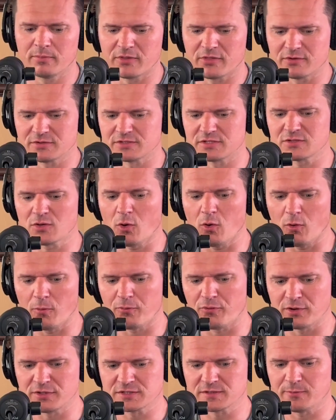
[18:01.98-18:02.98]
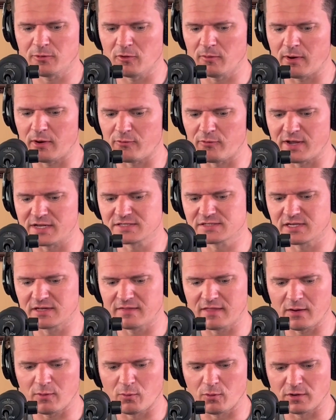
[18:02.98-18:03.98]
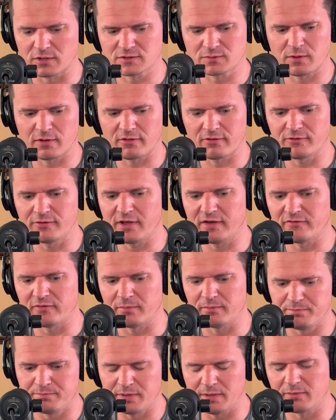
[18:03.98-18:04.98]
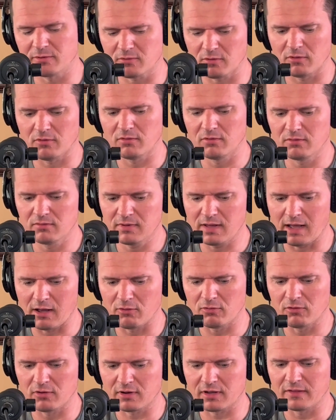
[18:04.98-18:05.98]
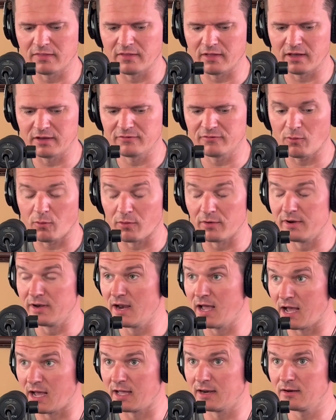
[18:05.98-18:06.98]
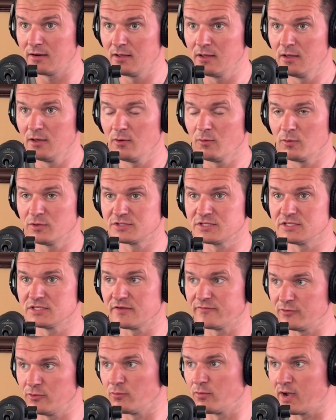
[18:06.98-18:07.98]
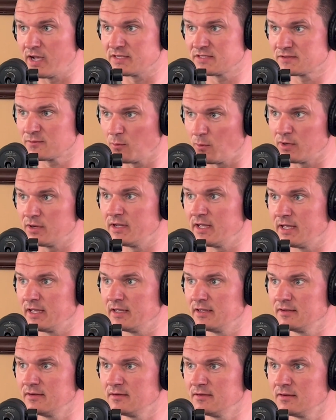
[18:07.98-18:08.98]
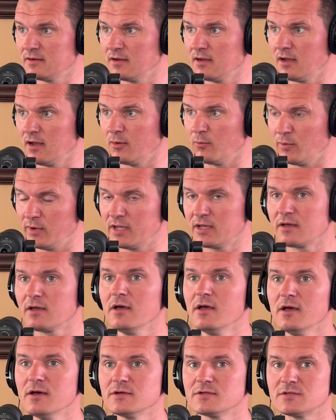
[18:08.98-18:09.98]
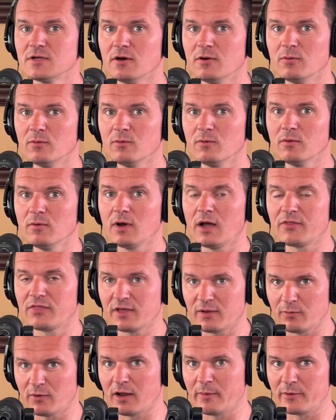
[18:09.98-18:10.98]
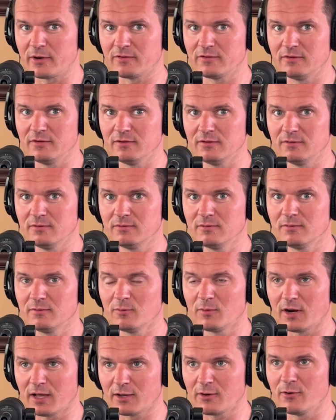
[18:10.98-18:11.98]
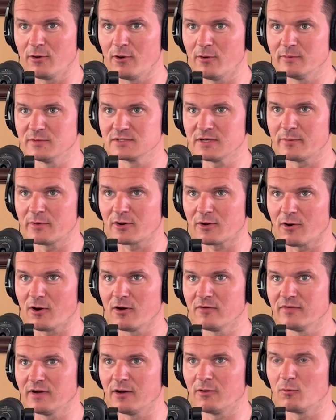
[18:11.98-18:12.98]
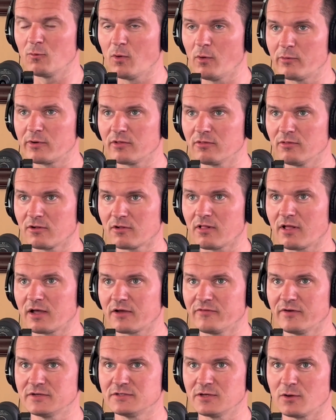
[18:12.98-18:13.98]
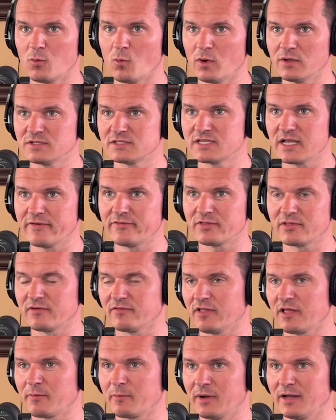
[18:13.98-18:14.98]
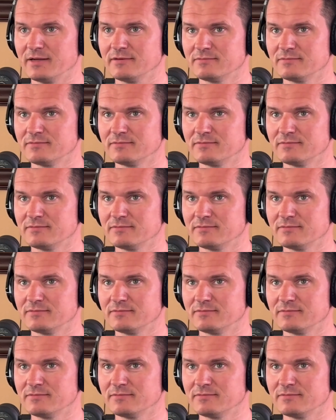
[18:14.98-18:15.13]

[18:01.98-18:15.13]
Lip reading: But there's this whole principle about resting that works whether you have a biblical outlook on life or not, which is if you rest one day a week. So I think what I'm going to do when I go home is I'm going to carve out what would it look like if I took 1/7 of like my